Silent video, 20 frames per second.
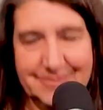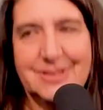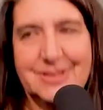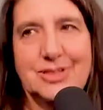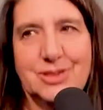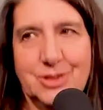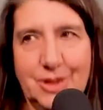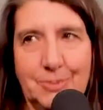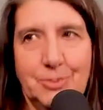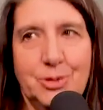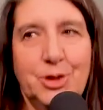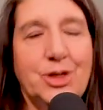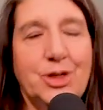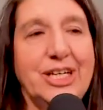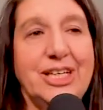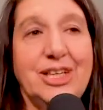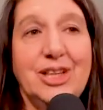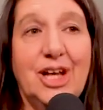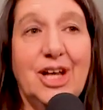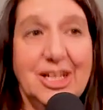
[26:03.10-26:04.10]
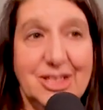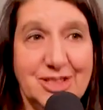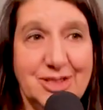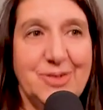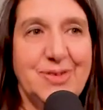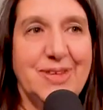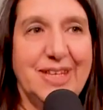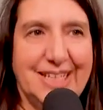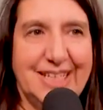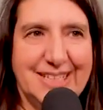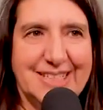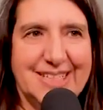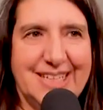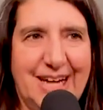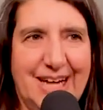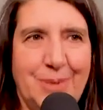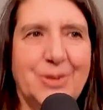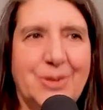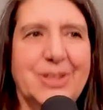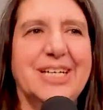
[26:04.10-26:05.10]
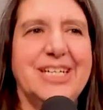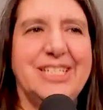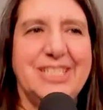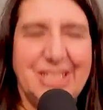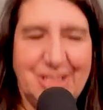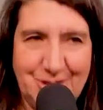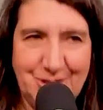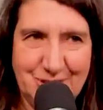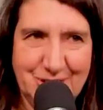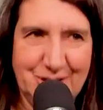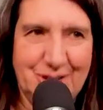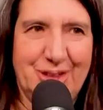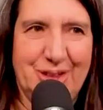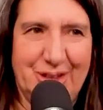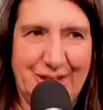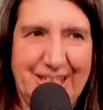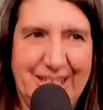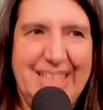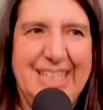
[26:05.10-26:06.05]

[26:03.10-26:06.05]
So I'm learning lots of things, and I will continue to learn.